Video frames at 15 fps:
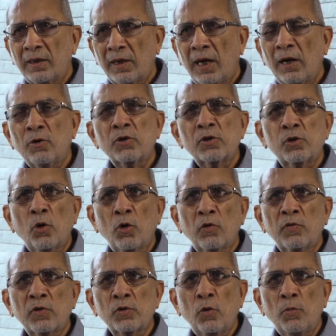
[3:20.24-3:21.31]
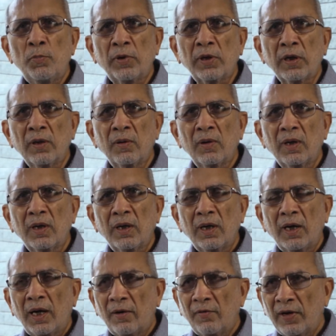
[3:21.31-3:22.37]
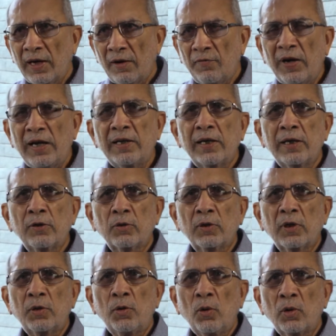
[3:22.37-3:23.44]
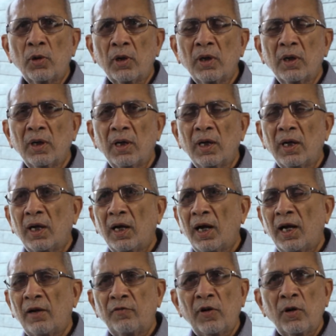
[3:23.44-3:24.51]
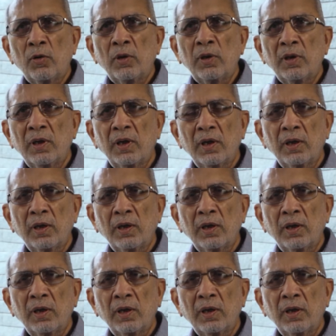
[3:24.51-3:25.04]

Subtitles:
The house door was open. And when I went into the door, I found